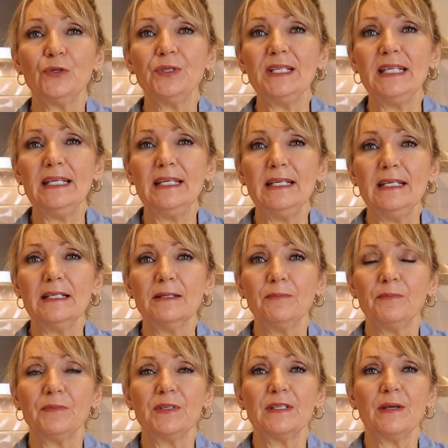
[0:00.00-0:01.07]
You'll need
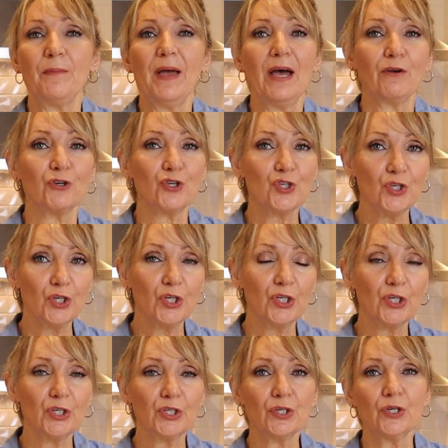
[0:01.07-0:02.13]
some powdered
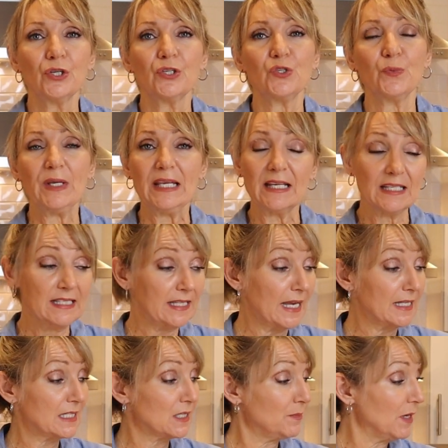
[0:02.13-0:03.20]
sugar, sweetened
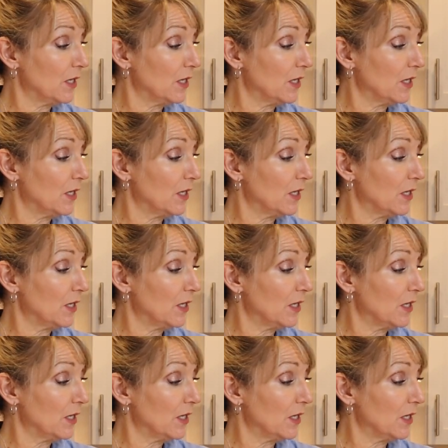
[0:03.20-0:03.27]
condensed